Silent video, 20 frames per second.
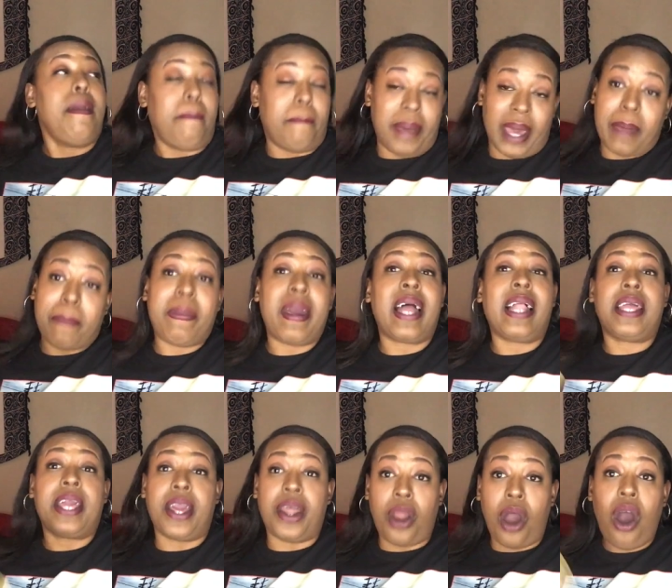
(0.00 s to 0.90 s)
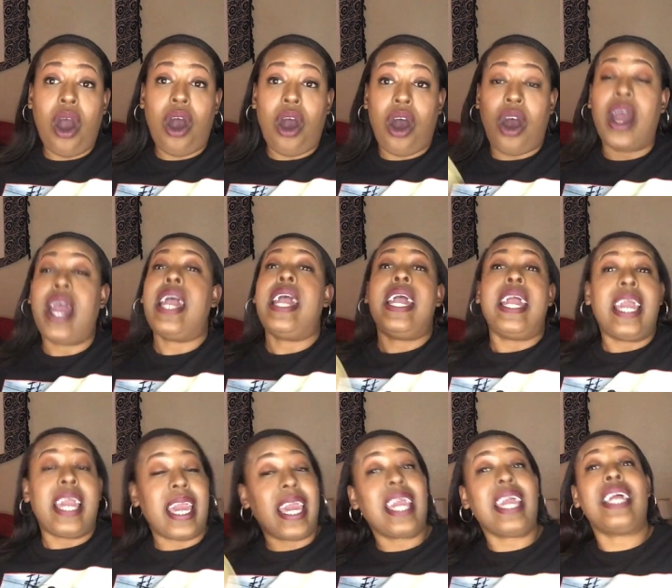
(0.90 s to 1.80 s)
Big belly and all,
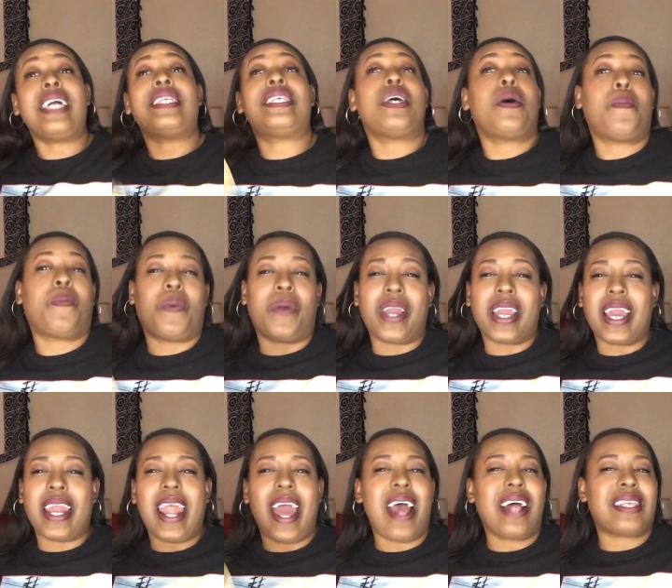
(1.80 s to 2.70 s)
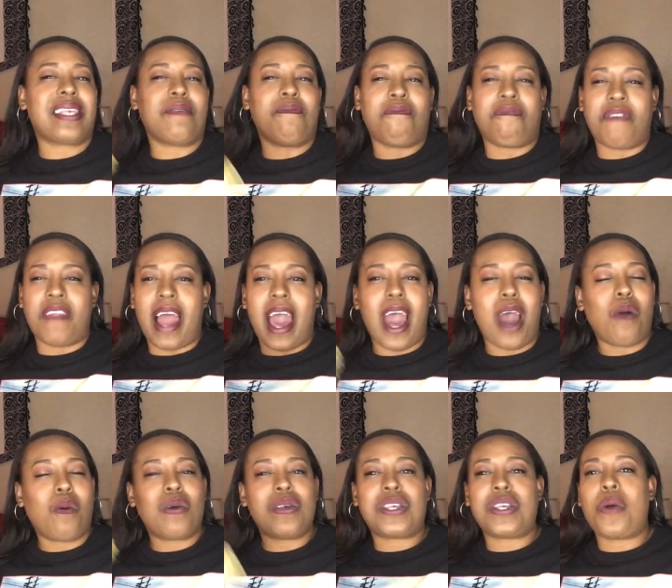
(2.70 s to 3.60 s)
he ends up bringing out some
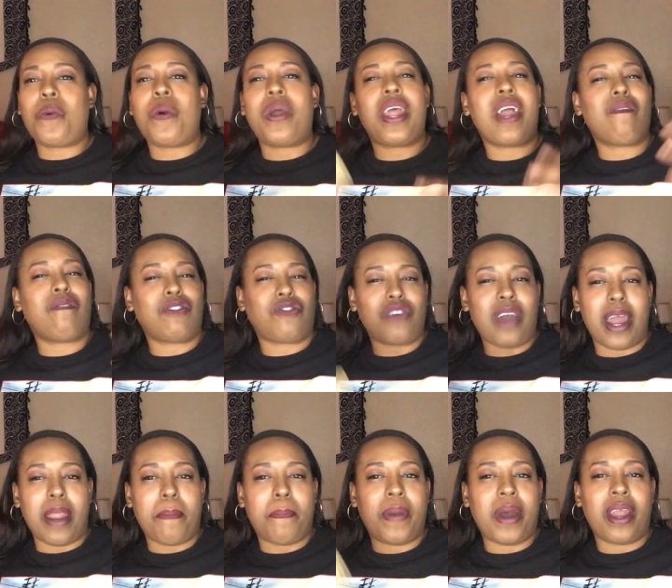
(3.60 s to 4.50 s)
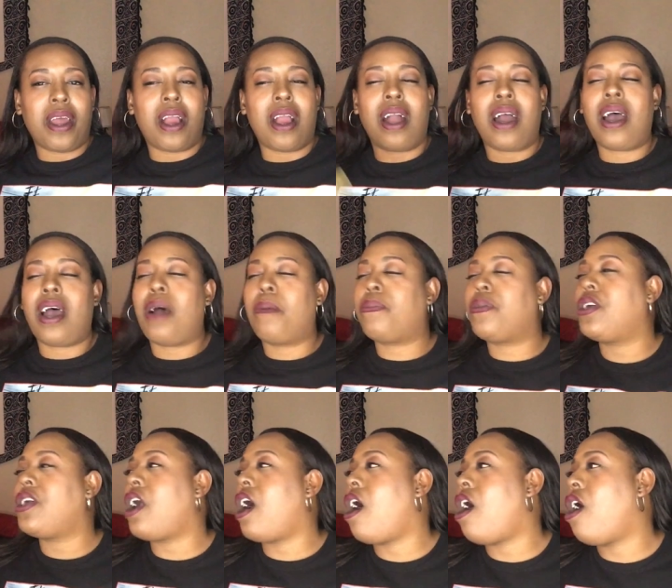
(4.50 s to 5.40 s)
flowers or whatever, trying to butter her up,
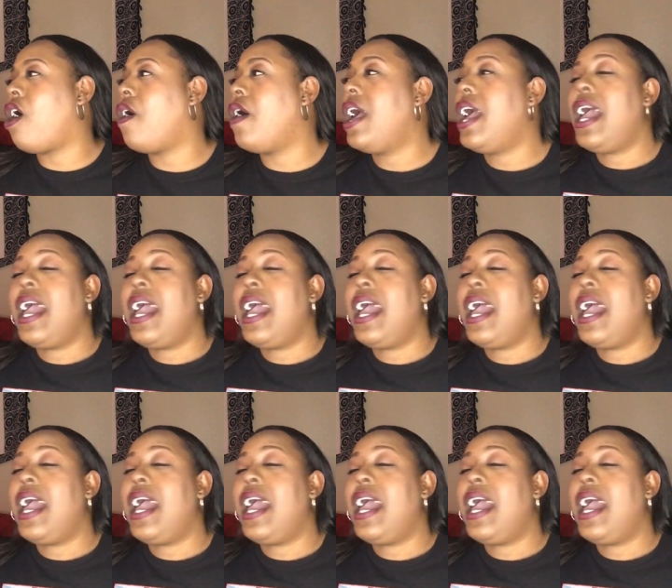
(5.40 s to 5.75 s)
y'all.